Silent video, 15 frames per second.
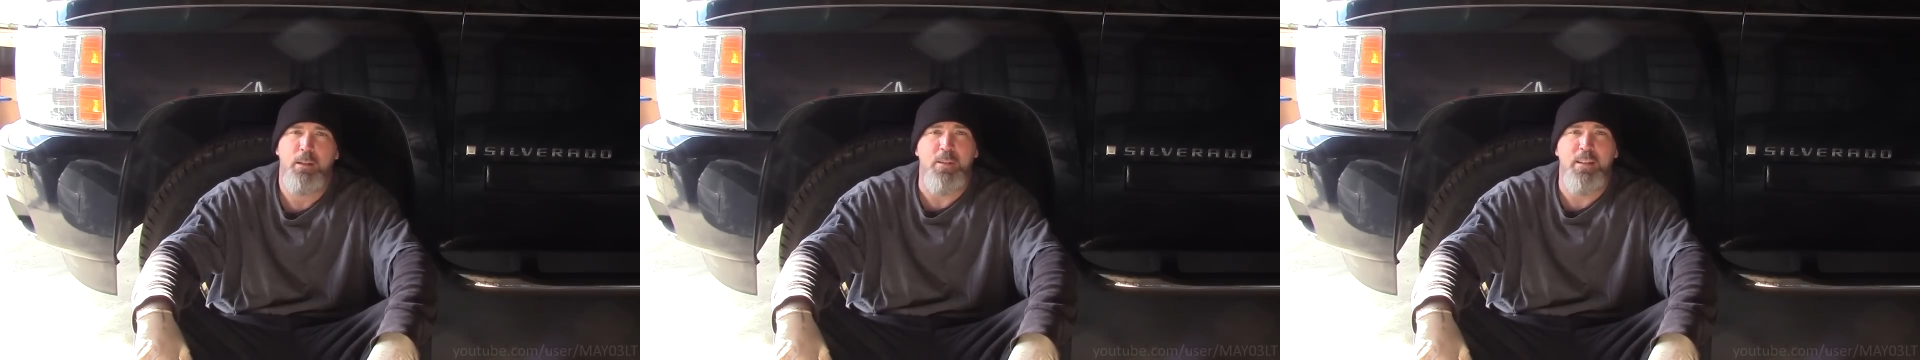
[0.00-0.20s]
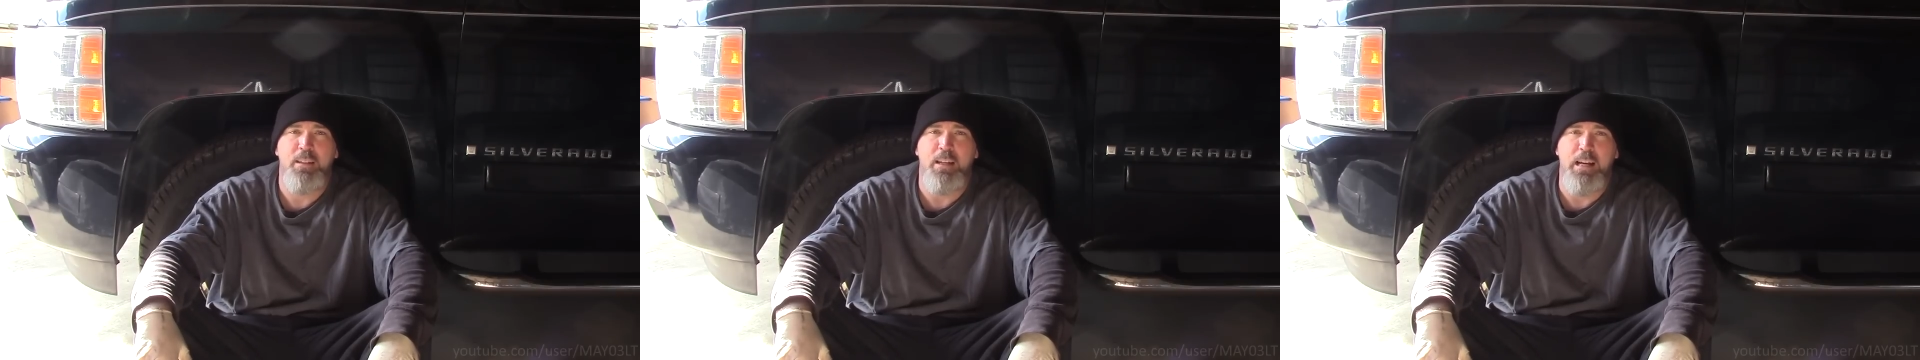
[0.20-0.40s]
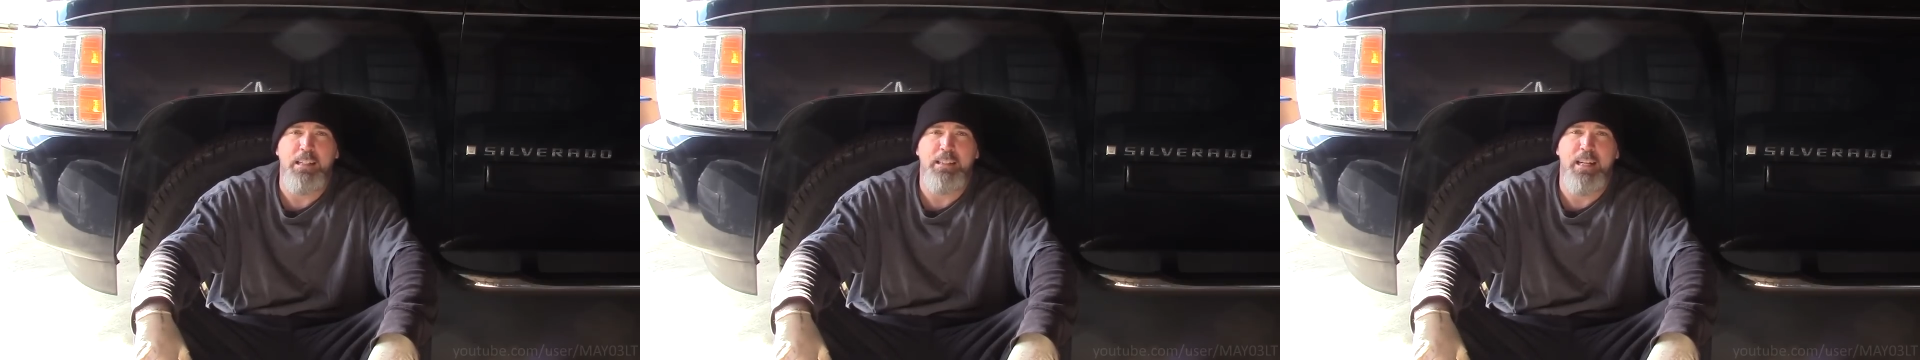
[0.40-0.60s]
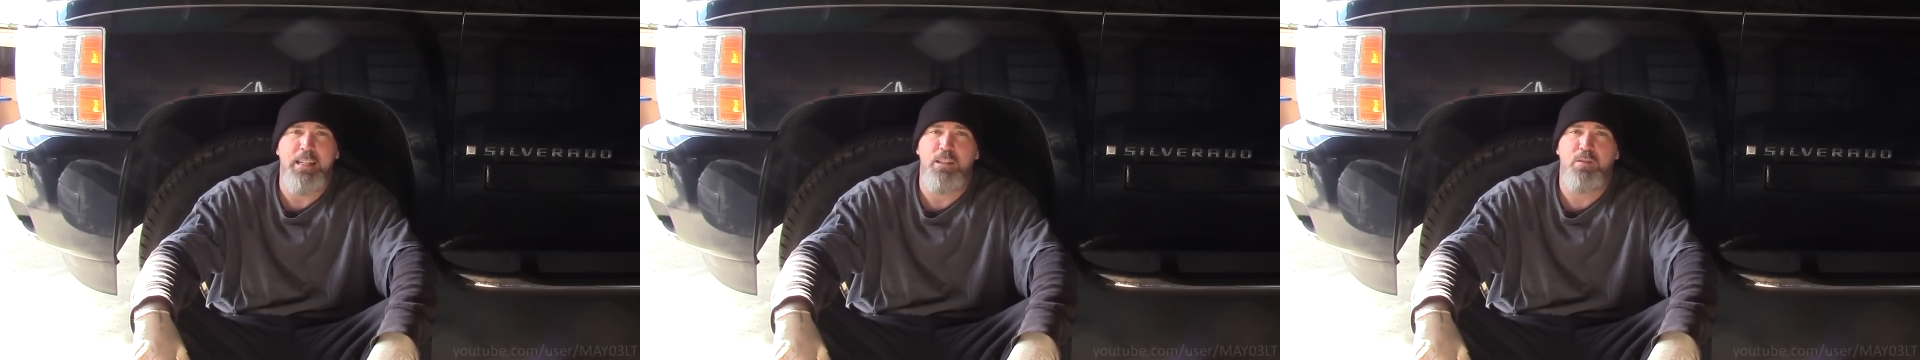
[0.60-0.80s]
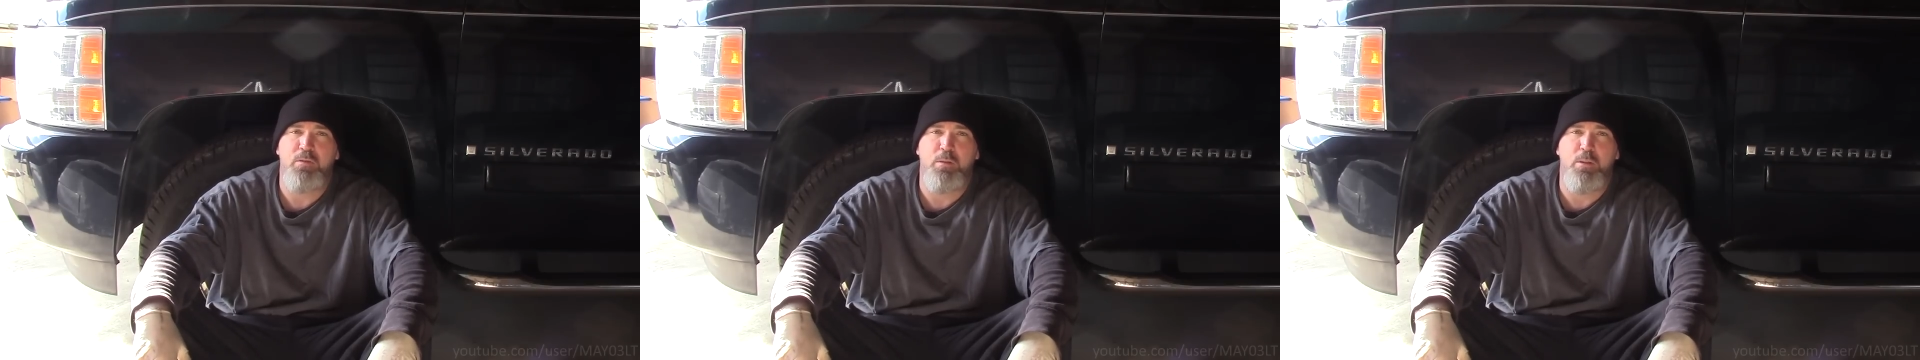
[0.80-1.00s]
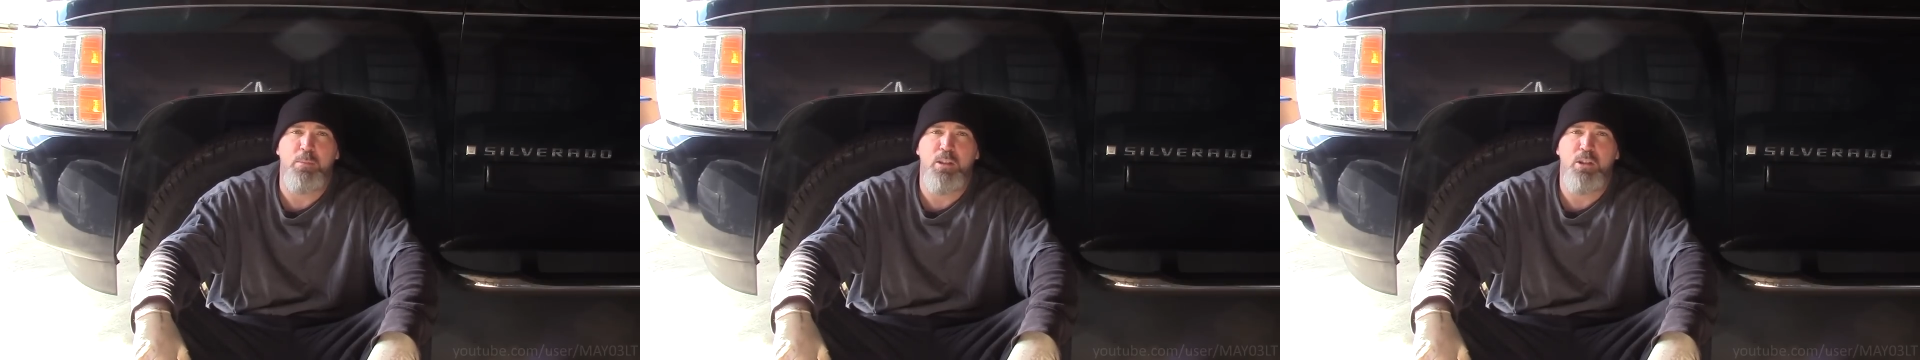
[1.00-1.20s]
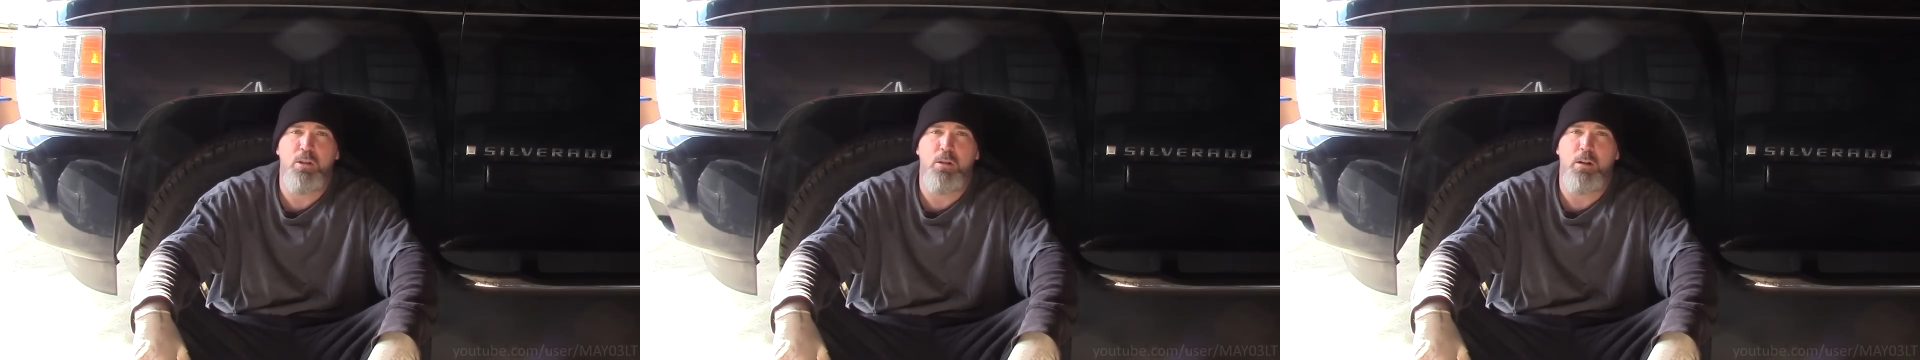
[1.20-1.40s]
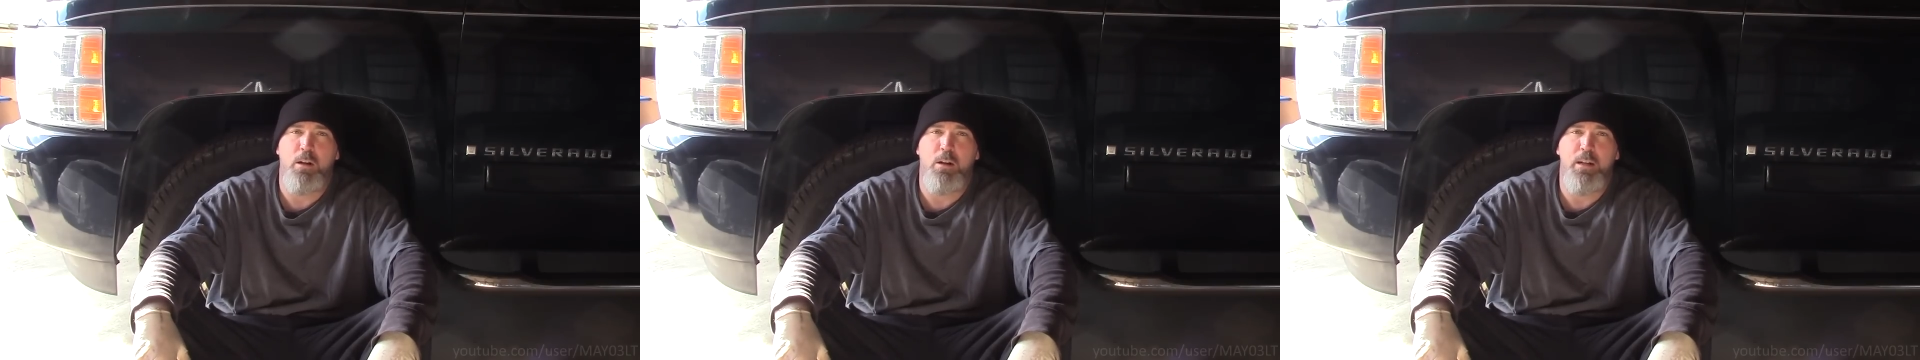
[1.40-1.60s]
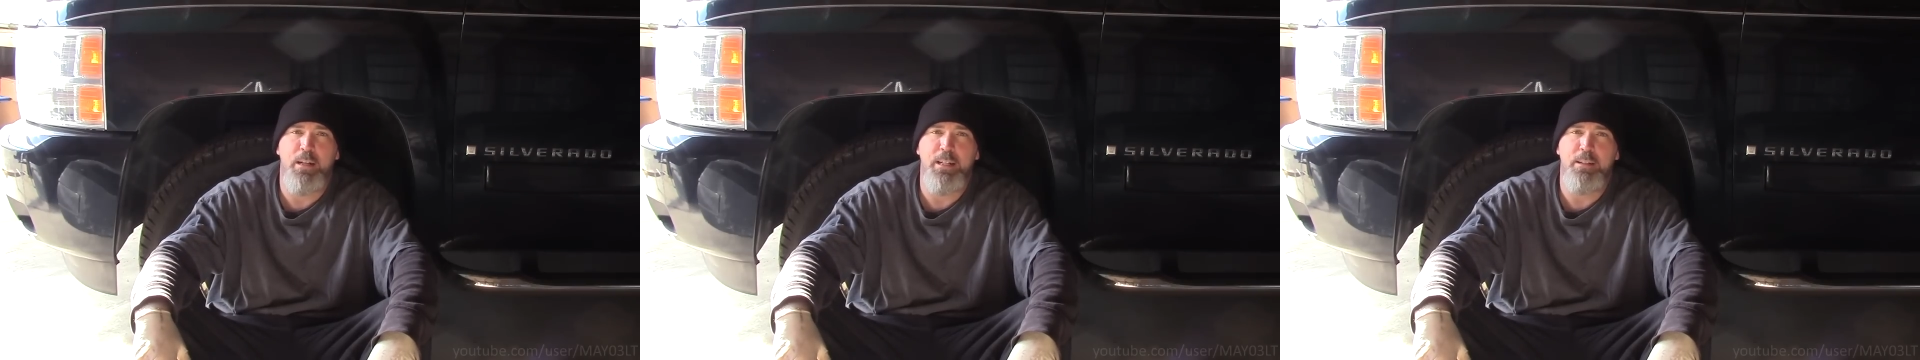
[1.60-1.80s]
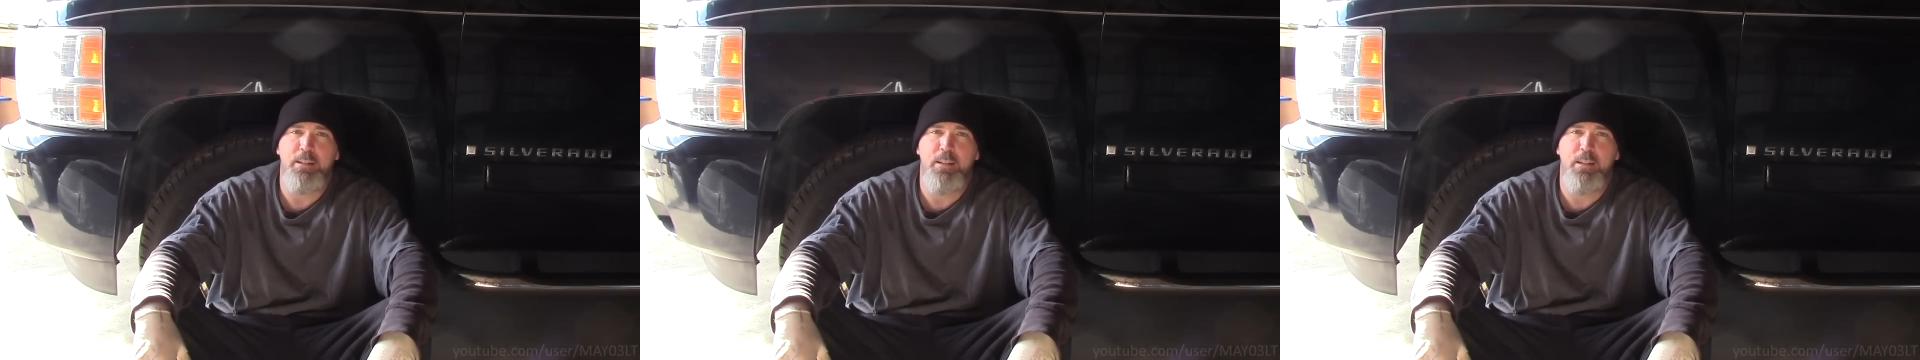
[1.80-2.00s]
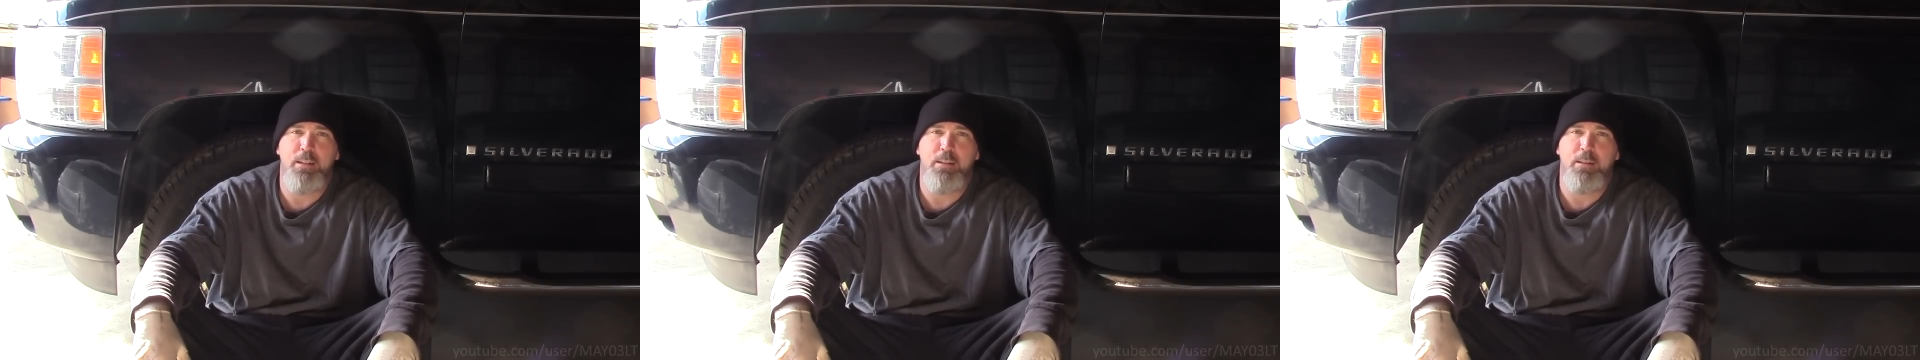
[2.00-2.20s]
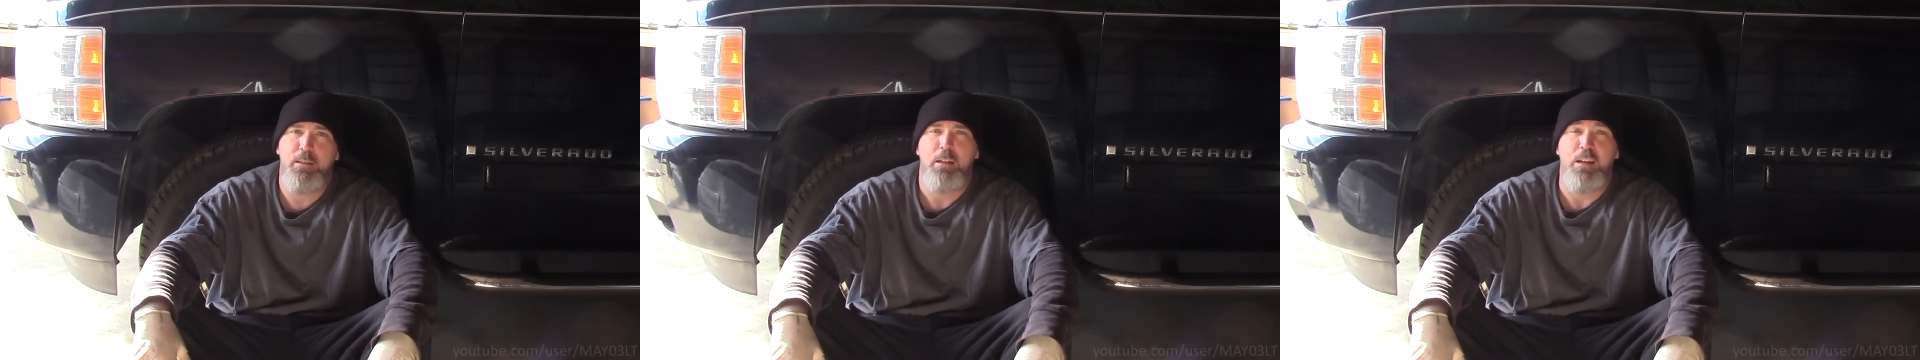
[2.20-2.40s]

this content is for mature audiences.